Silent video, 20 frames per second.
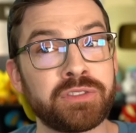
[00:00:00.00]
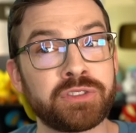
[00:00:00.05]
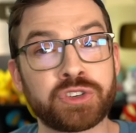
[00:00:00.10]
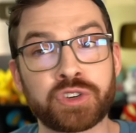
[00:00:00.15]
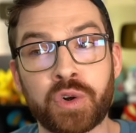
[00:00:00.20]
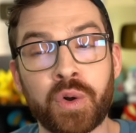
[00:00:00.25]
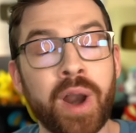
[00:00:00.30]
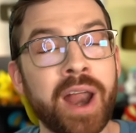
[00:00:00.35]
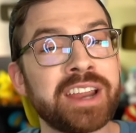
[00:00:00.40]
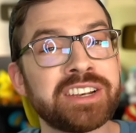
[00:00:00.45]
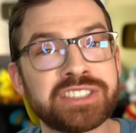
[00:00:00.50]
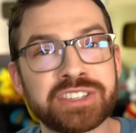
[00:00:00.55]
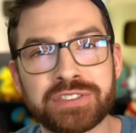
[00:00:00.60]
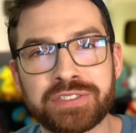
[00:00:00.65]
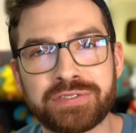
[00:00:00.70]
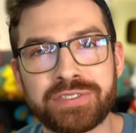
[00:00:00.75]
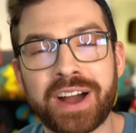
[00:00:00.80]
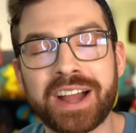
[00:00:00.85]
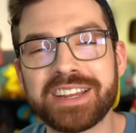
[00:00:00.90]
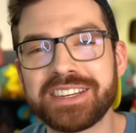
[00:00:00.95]
try to
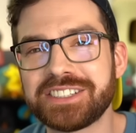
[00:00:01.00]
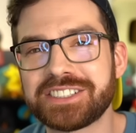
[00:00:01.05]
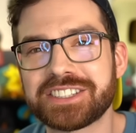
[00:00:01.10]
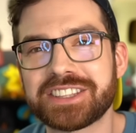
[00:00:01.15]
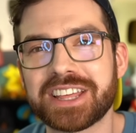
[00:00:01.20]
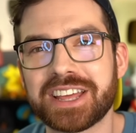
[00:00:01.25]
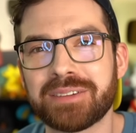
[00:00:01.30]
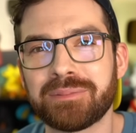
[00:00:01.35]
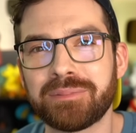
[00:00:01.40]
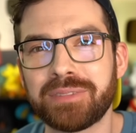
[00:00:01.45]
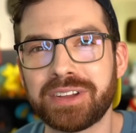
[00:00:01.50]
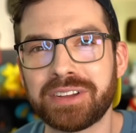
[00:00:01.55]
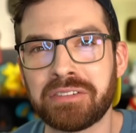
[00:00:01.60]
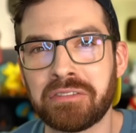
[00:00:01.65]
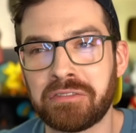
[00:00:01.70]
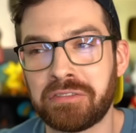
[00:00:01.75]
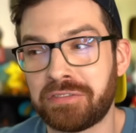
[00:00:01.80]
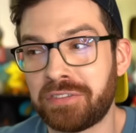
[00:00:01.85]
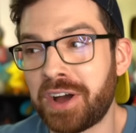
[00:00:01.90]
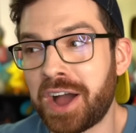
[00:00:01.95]
find them
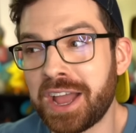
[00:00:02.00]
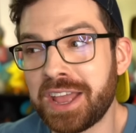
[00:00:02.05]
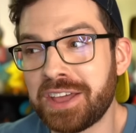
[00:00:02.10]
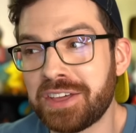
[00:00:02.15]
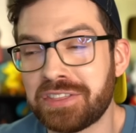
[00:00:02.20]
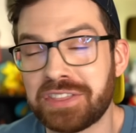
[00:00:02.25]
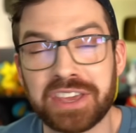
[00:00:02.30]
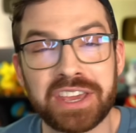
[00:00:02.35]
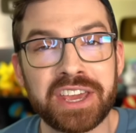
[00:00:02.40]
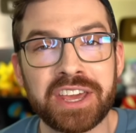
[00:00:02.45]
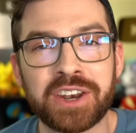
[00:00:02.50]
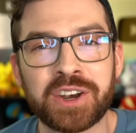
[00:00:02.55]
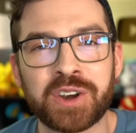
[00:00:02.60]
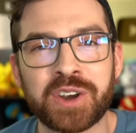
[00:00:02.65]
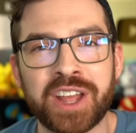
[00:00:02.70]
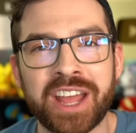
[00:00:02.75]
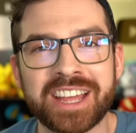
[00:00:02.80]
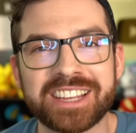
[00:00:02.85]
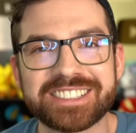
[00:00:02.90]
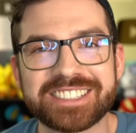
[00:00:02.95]
via the
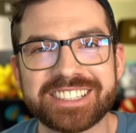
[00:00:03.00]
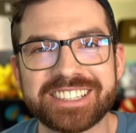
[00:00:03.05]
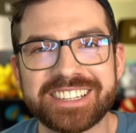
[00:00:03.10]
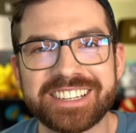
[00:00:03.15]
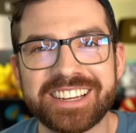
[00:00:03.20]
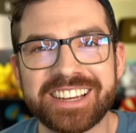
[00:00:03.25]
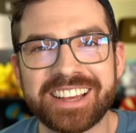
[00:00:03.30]
internet